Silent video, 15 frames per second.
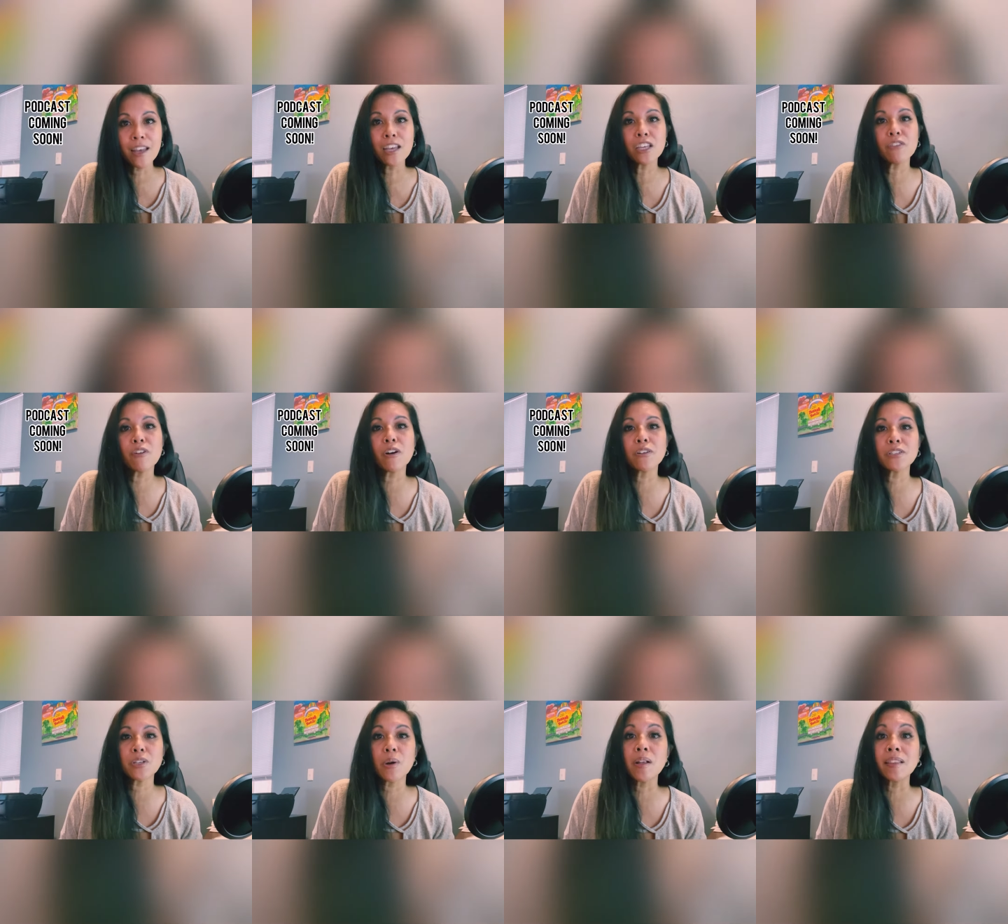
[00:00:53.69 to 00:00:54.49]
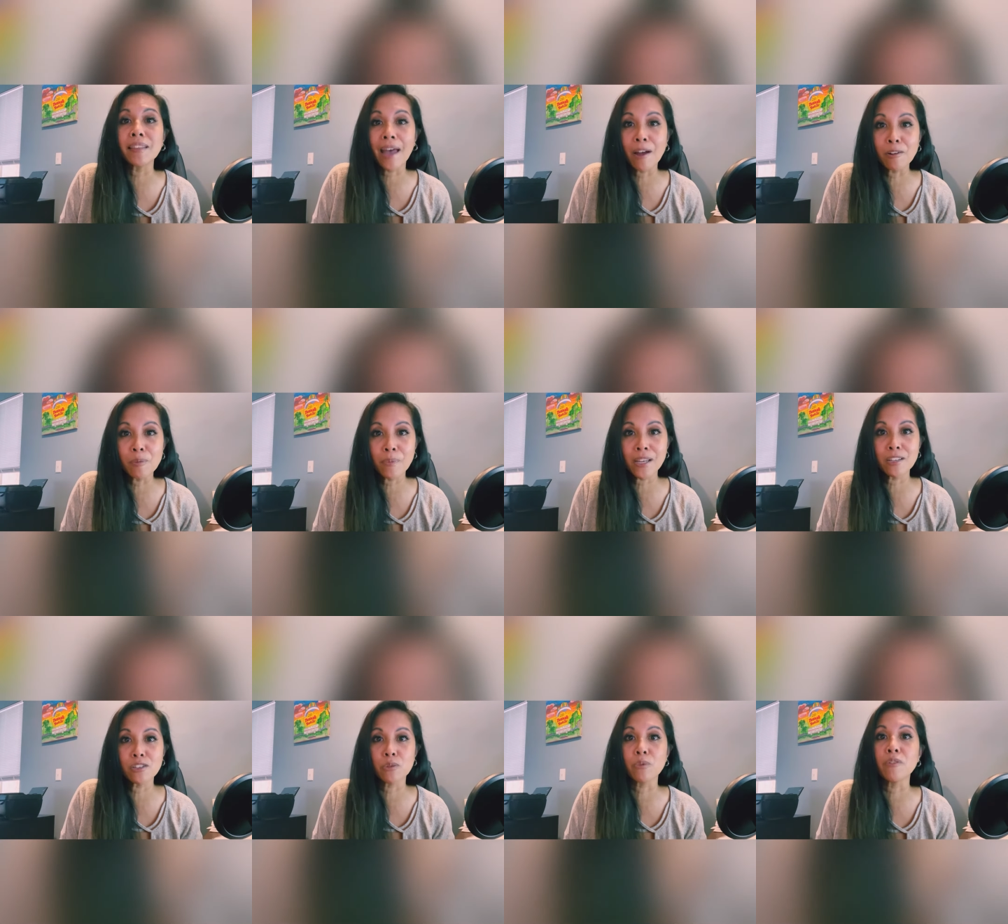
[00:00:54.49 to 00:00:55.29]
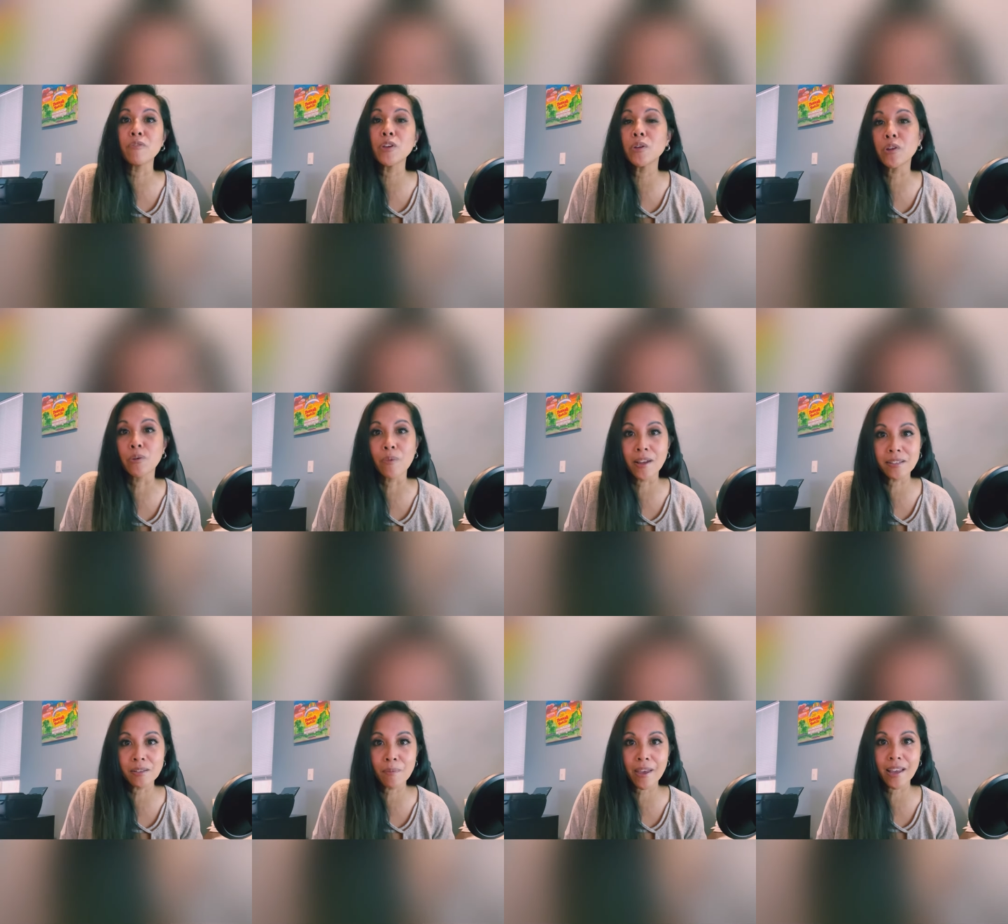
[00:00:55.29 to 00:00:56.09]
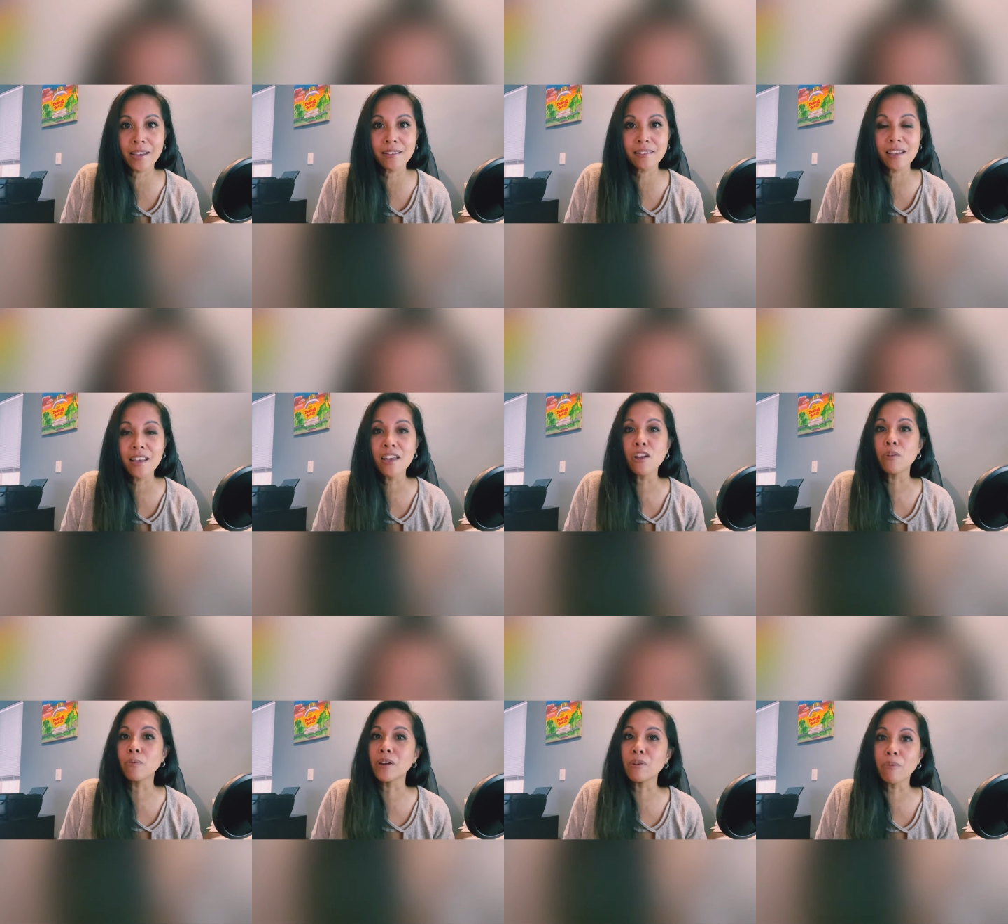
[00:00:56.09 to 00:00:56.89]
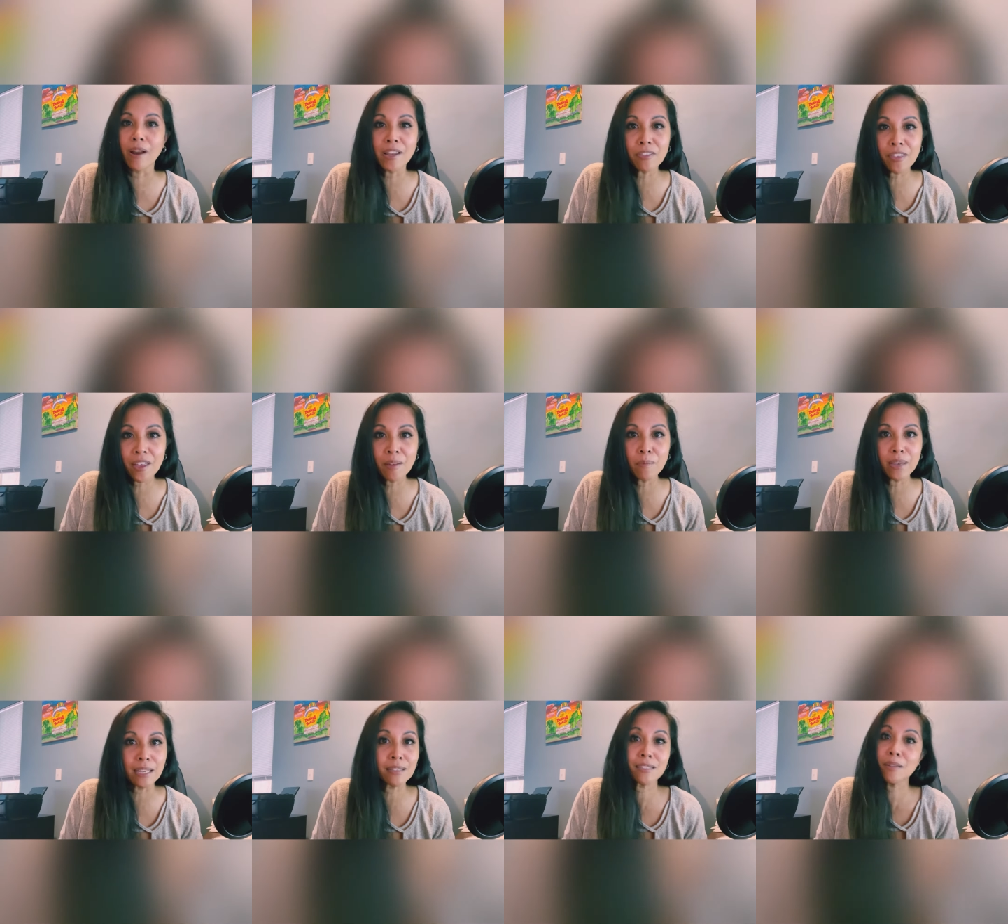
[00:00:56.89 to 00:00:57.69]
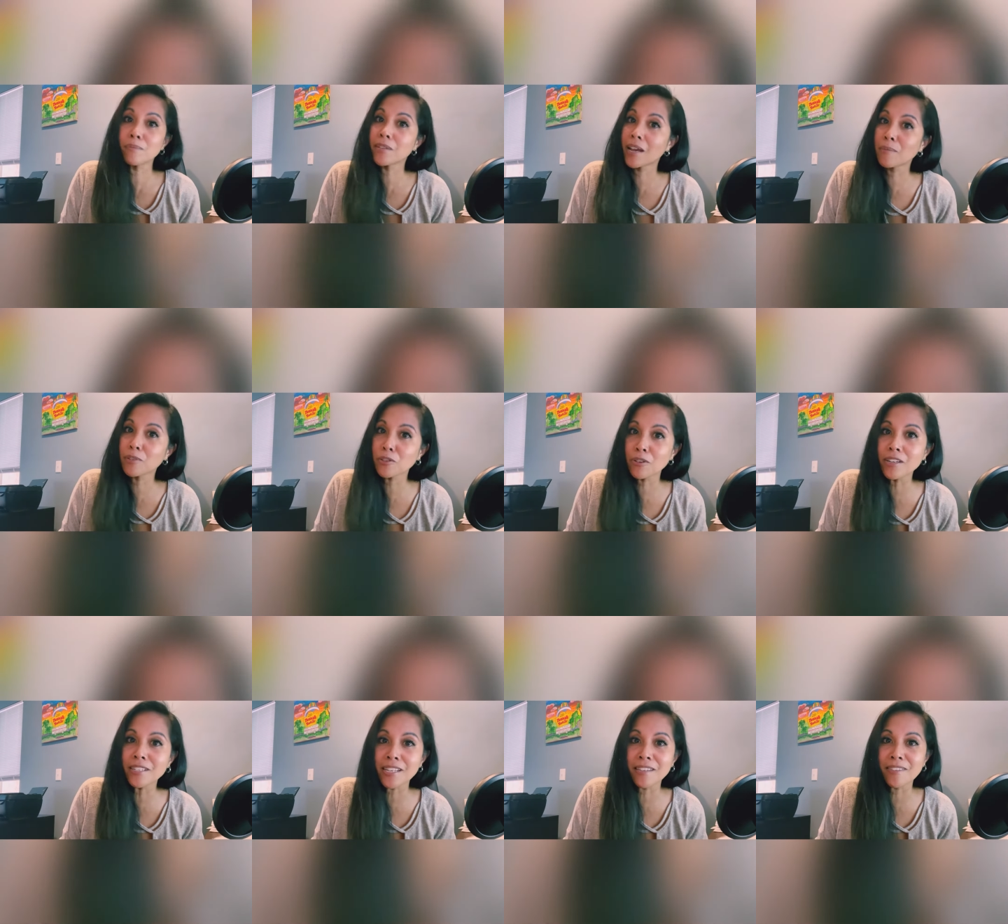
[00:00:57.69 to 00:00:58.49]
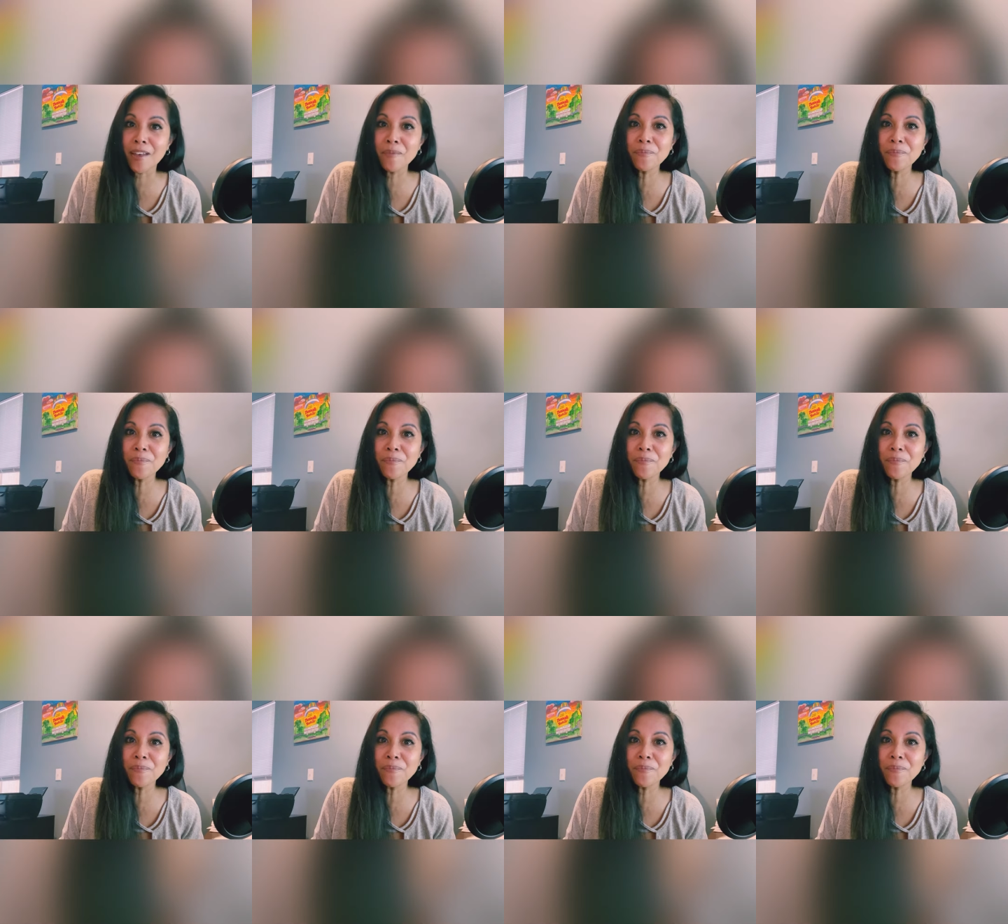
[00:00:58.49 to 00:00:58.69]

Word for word: You've also allowed me to review your resumes, rewrite them, and sometimes critique them.